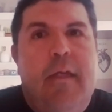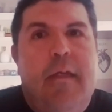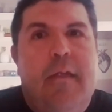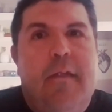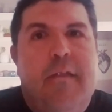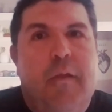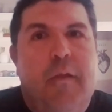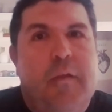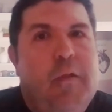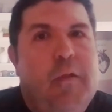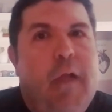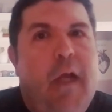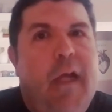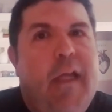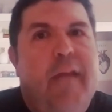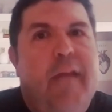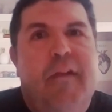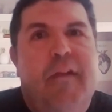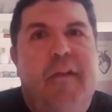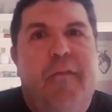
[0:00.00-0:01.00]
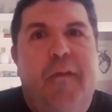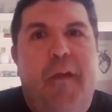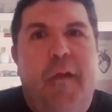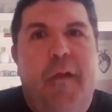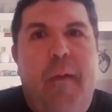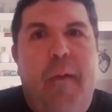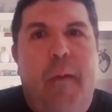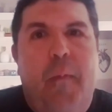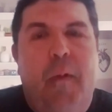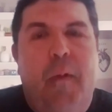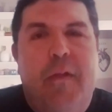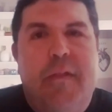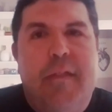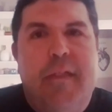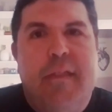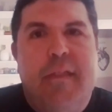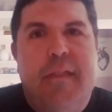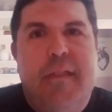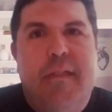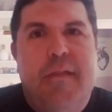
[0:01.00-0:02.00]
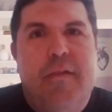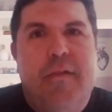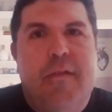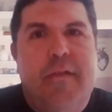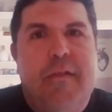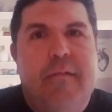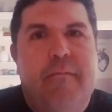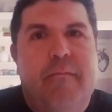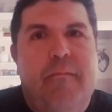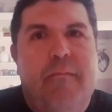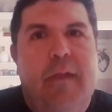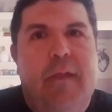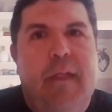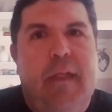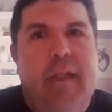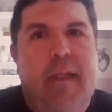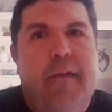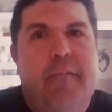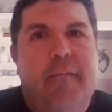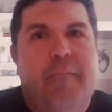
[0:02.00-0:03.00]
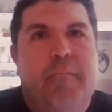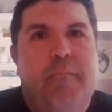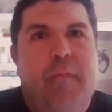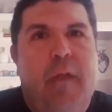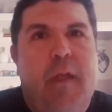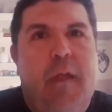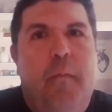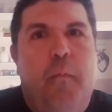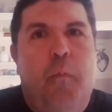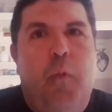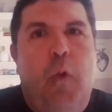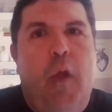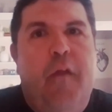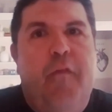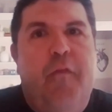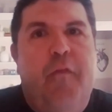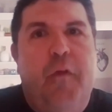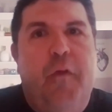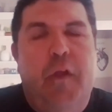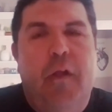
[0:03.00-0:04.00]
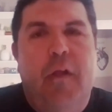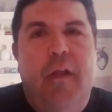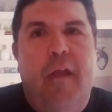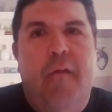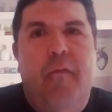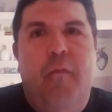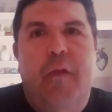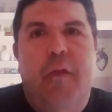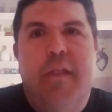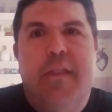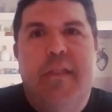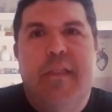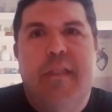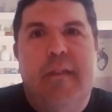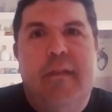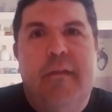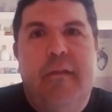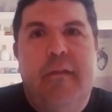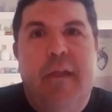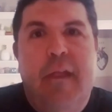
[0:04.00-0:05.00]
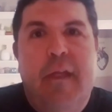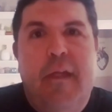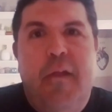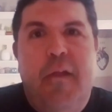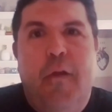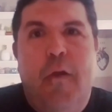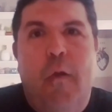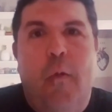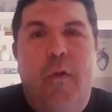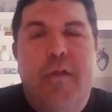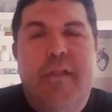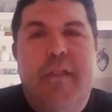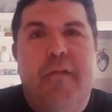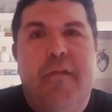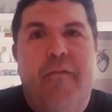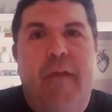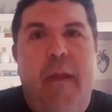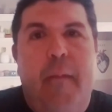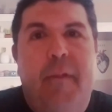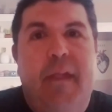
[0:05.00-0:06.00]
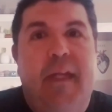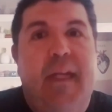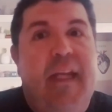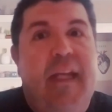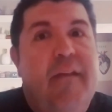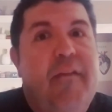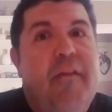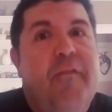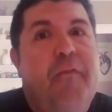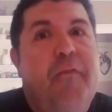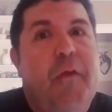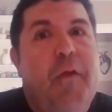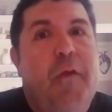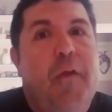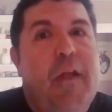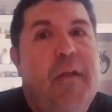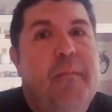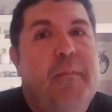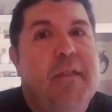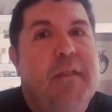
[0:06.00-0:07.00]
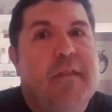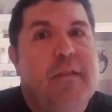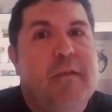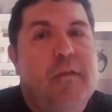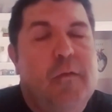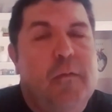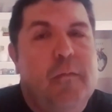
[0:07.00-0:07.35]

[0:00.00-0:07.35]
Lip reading: So do not give in to fear, my brothers and sisters. And pray for your loved ones and your coworkers and your family, and even for your enemies too.